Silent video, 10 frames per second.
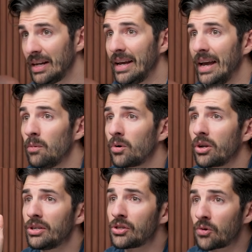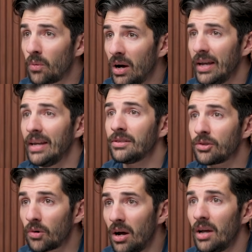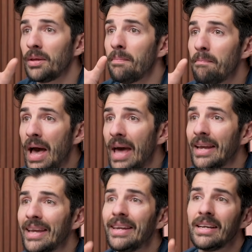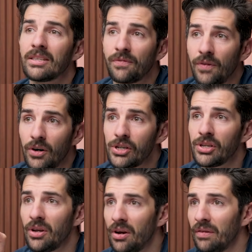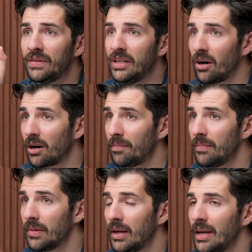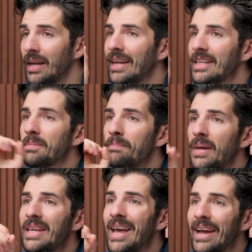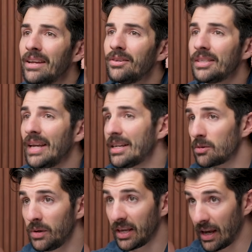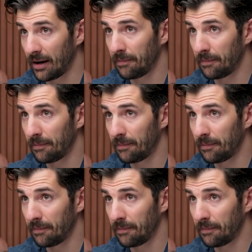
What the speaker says: and we're going to try and draw the mannequinized version of the arm in as many angles as we can.